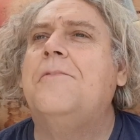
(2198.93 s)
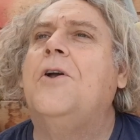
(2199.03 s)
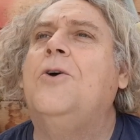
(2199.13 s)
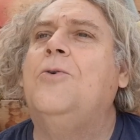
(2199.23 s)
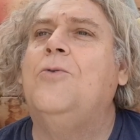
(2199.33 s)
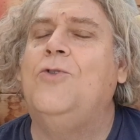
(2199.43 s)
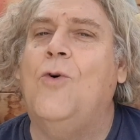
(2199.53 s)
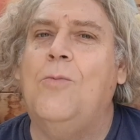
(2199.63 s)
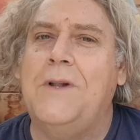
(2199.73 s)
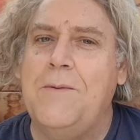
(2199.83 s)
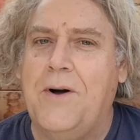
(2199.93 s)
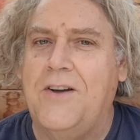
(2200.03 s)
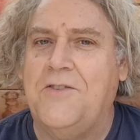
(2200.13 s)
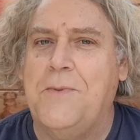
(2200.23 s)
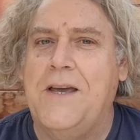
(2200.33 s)
who normally
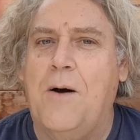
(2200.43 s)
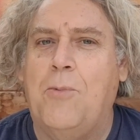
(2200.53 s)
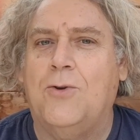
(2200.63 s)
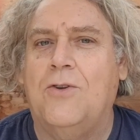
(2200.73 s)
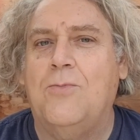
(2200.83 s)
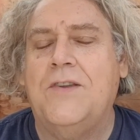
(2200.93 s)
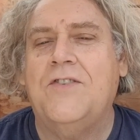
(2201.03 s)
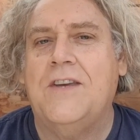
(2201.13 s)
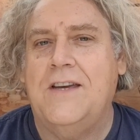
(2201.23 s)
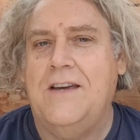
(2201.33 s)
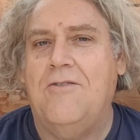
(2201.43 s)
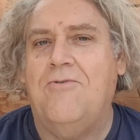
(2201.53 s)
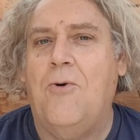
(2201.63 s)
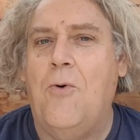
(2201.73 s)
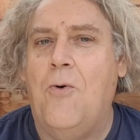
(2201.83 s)
buys me a bottle of whiskey
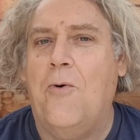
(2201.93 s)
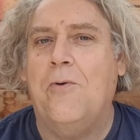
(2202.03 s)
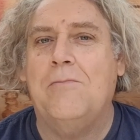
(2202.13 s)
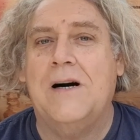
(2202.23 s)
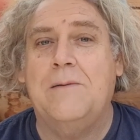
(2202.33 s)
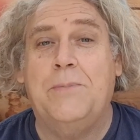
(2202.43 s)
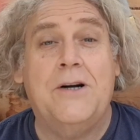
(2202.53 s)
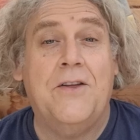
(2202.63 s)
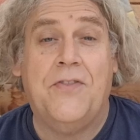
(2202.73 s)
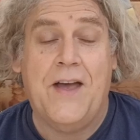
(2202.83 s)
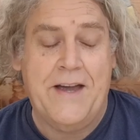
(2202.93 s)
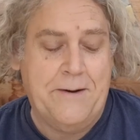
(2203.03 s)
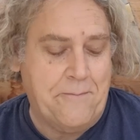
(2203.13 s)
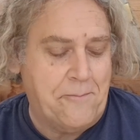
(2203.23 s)
for my birthday.